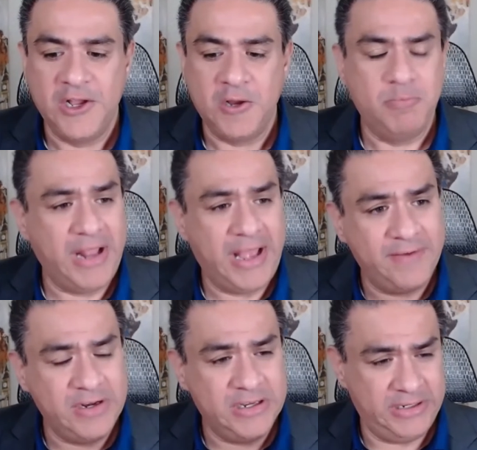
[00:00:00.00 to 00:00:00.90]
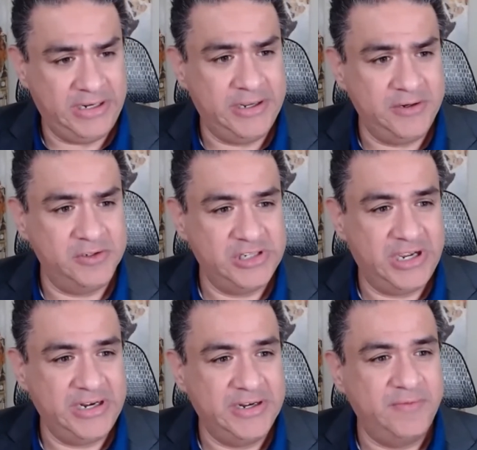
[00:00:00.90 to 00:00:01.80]
But having an
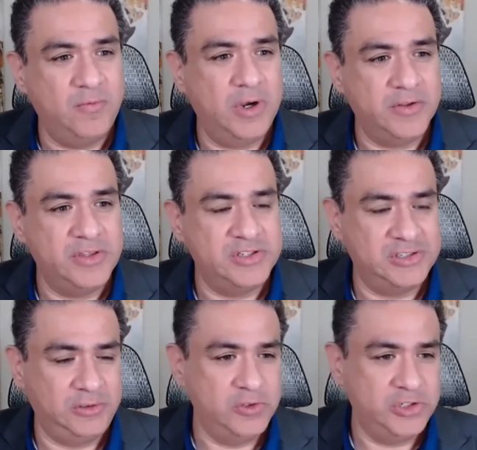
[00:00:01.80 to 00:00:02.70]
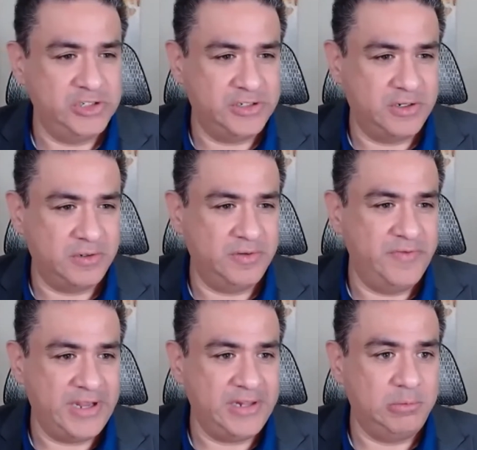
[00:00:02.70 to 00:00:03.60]
understanding of what are the solutions that are
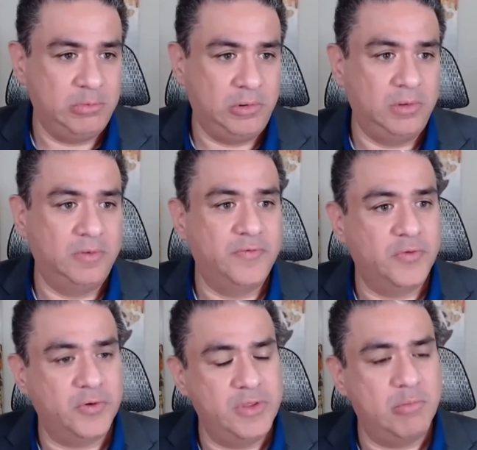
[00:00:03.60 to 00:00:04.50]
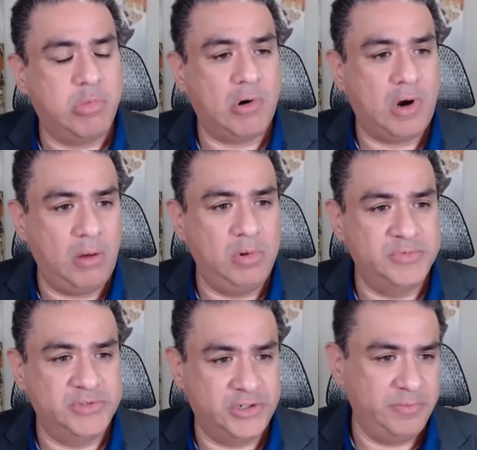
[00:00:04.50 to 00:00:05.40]
available for the
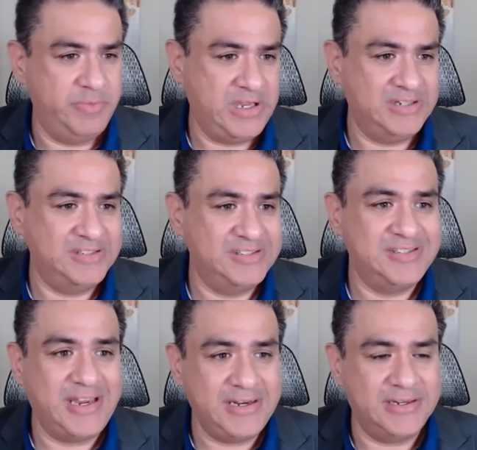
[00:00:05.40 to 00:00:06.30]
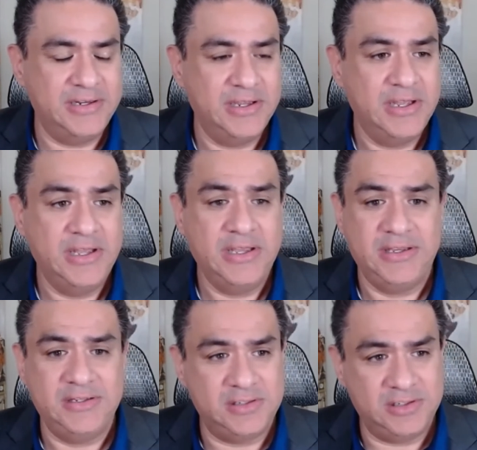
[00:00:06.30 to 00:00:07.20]
problems that are being stated
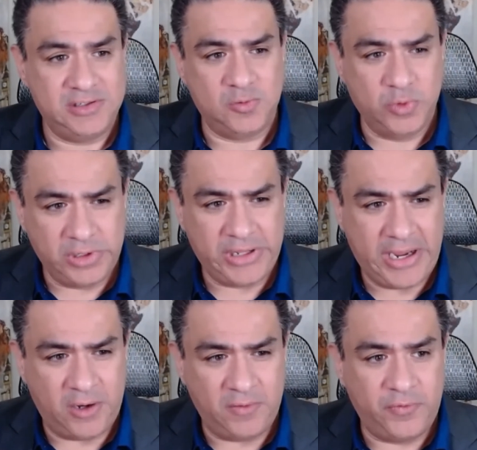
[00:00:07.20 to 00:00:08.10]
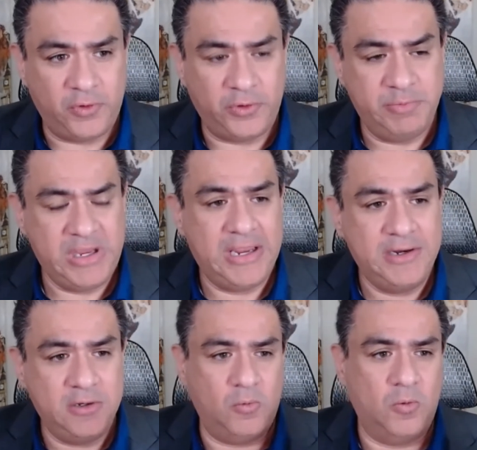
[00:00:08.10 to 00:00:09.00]
is really helpful to begin
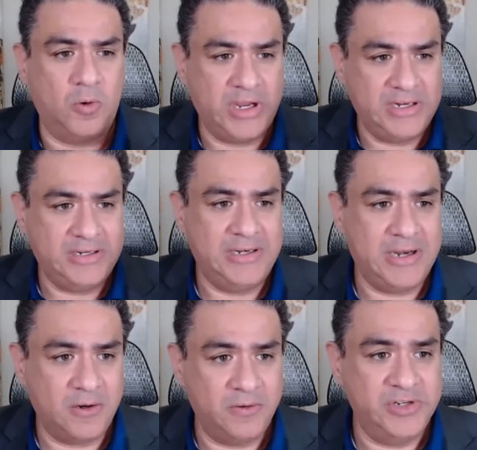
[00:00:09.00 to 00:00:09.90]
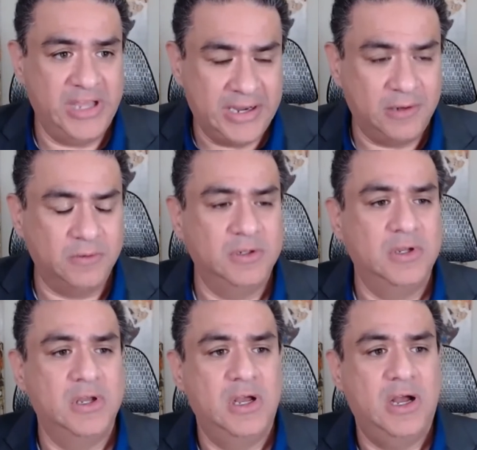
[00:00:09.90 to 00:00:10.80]
to orient and narrow down
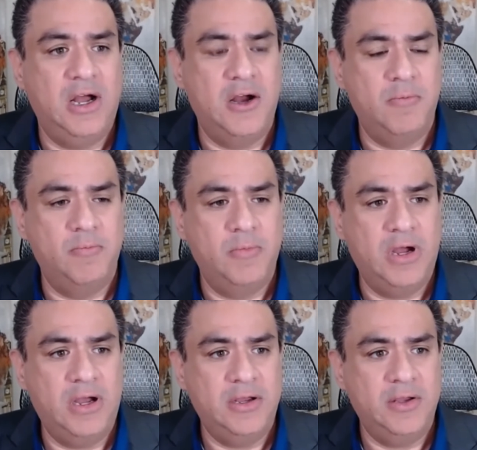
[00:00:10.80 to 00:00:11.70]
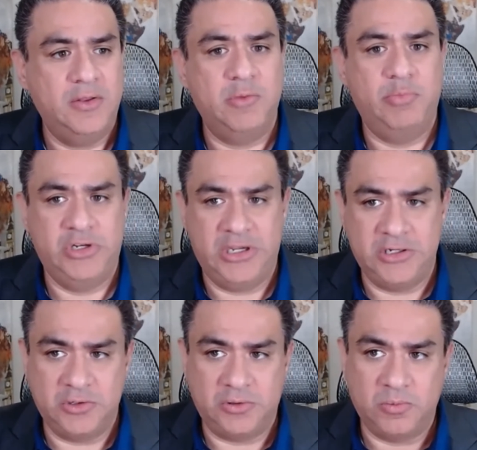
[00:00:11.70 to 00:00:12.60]
the
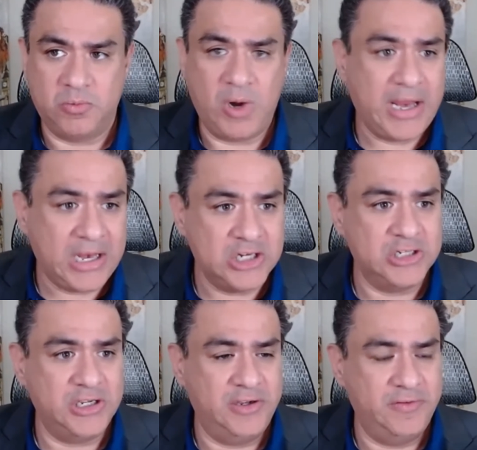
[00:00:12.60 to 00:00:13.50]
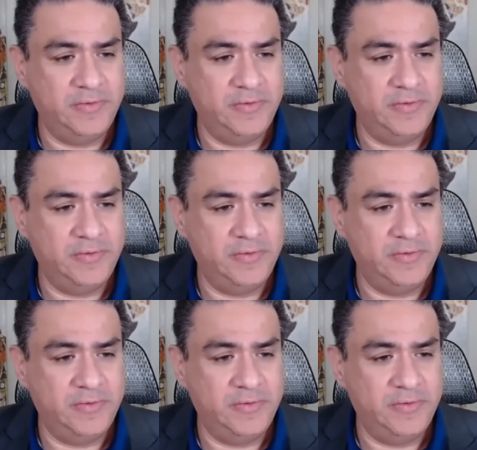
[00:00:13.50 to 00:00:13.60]
potential range of